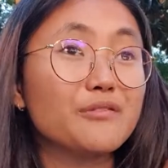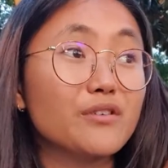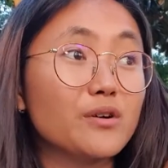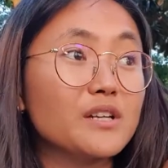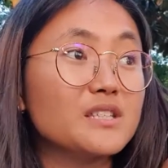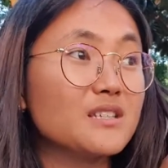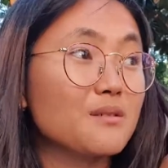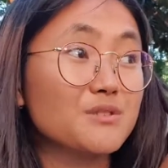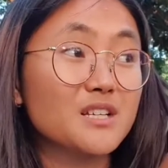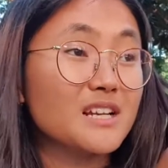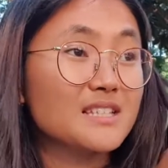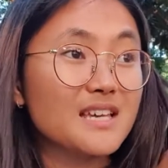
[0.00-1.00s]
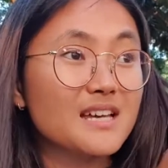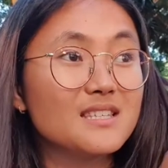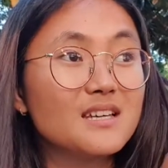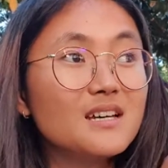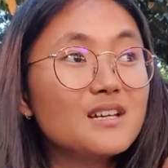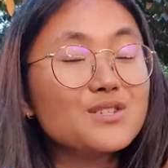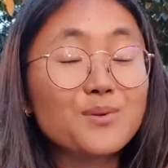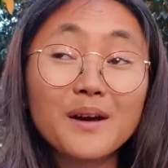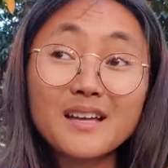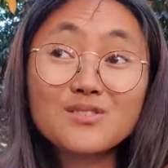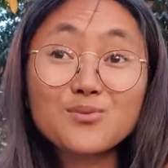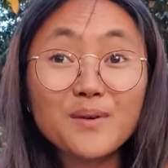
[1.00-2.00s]
before it, something like that. So we
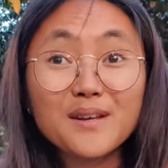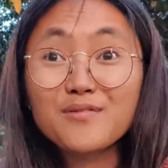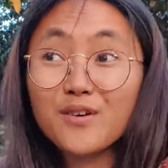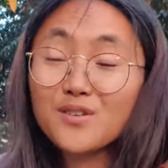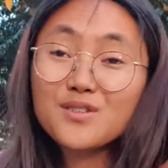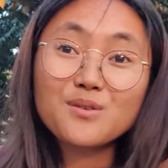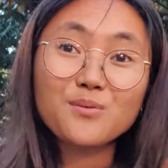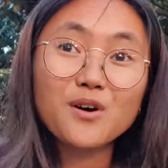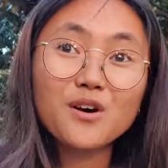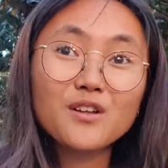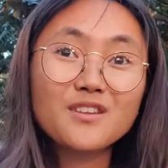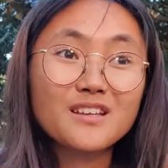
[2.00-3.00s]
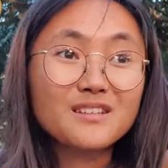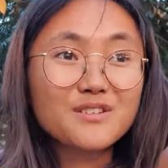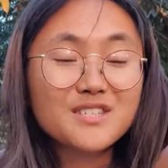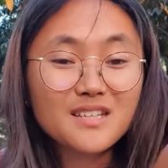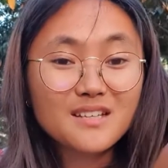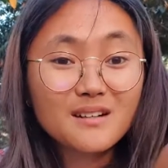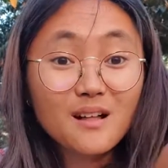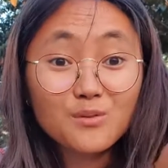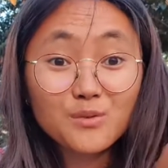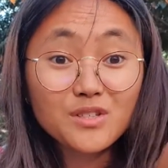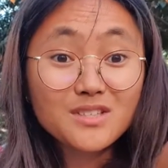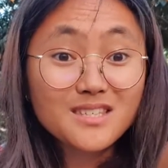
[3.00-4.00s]
had to wait for another one and everything.
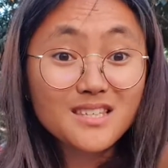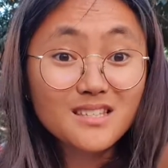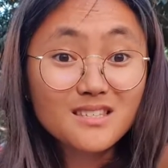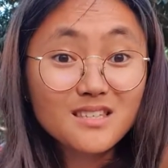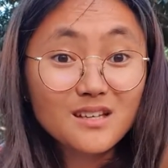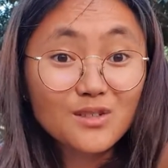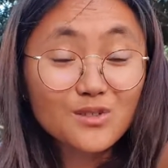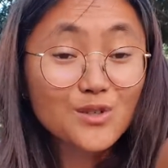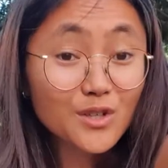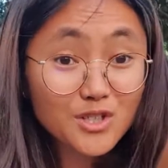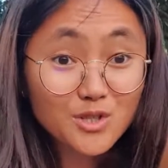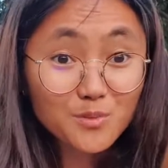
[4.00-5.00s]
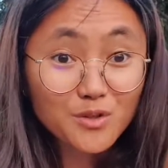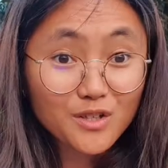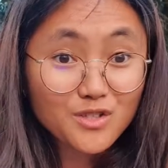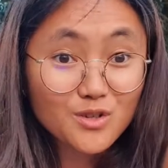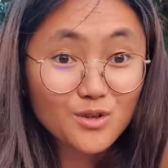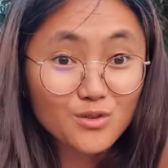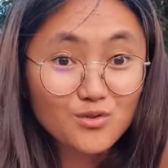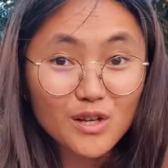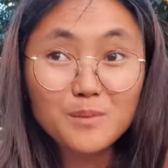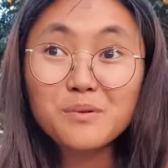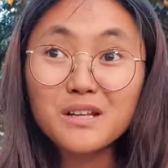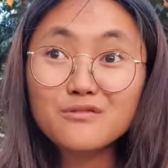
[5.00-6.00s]
And we noticed that you can't smoke on the
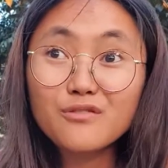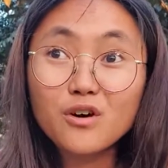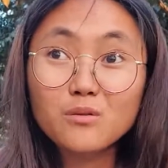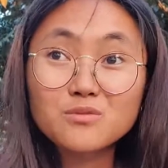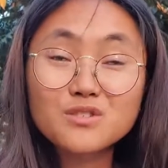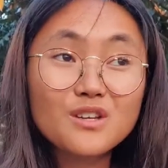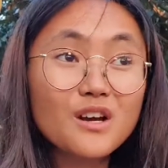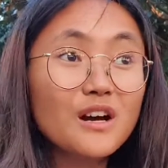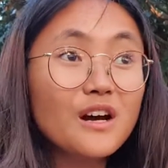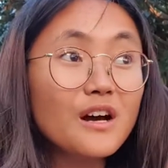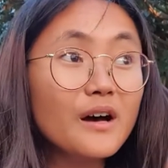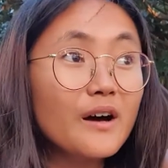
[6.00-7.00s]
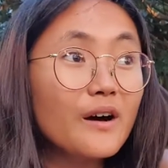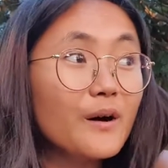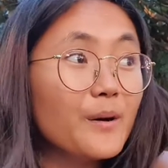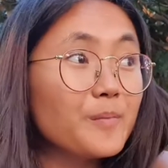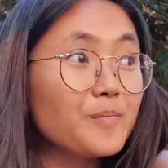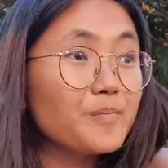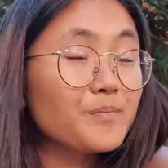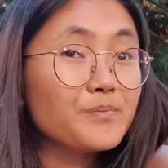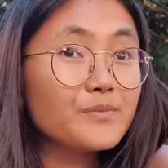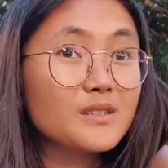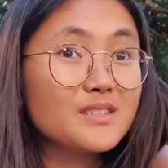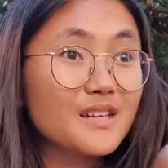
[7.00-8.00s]
train platforms
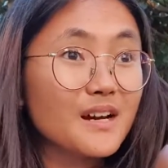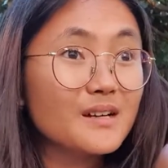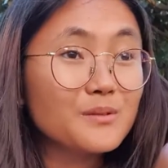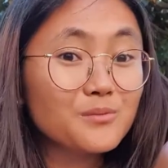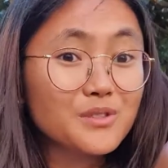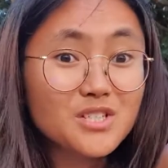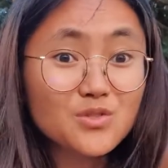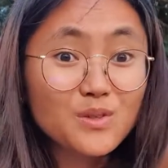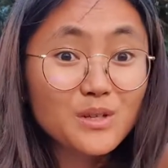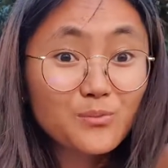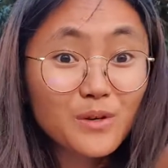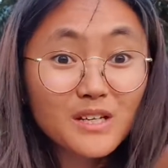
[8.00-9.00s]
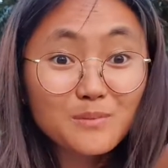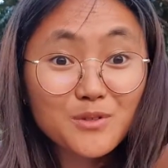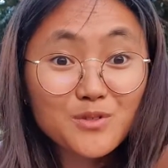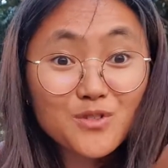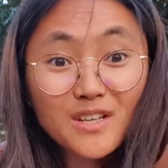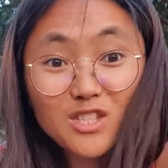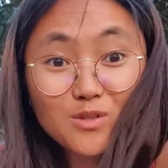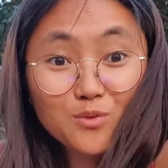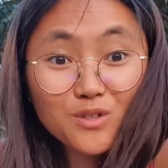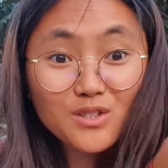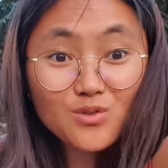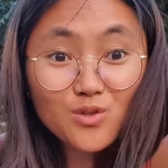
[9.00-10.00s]
there, which is really weird, because you can
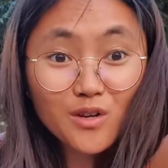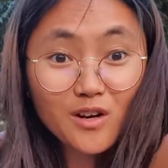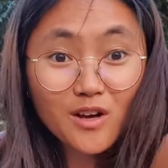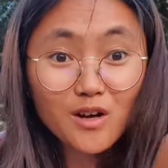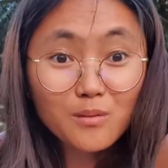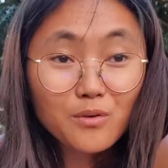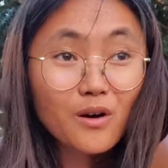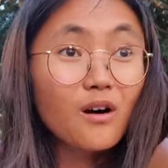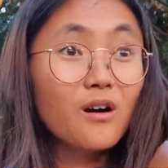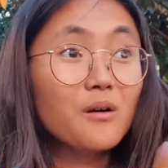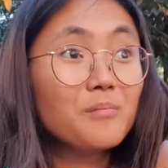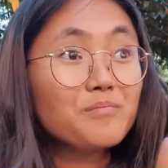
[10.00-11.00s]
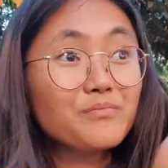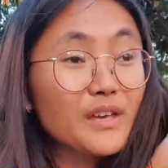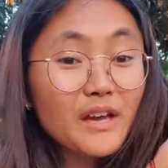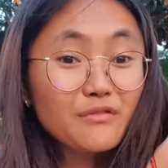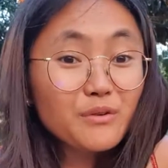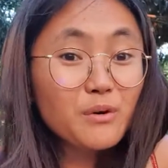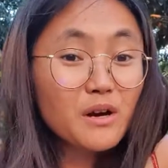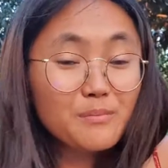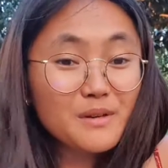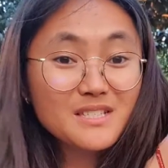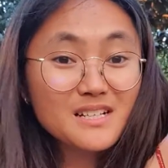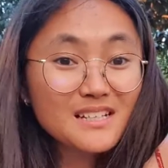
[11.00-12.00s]
smoke into the club or everywhere
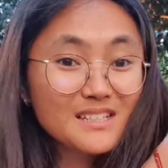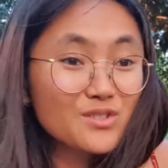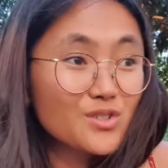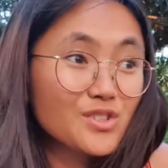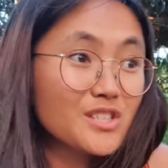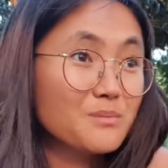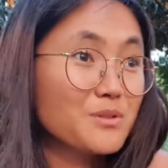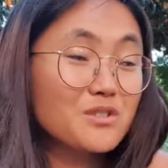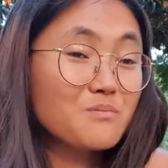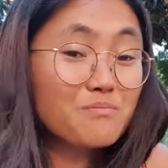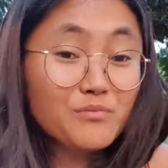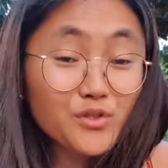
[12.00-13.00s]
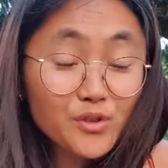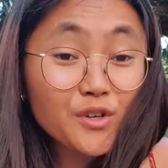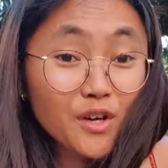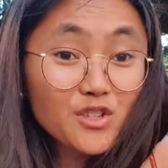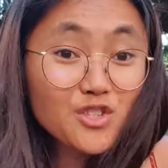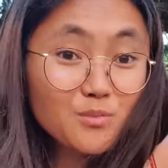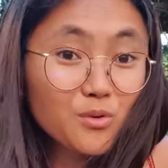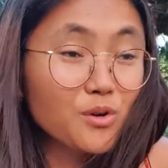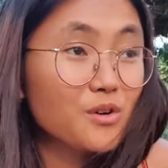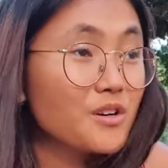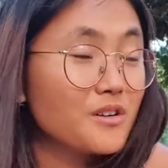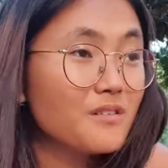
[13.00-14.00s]
basically in Turkey, but you can't smoke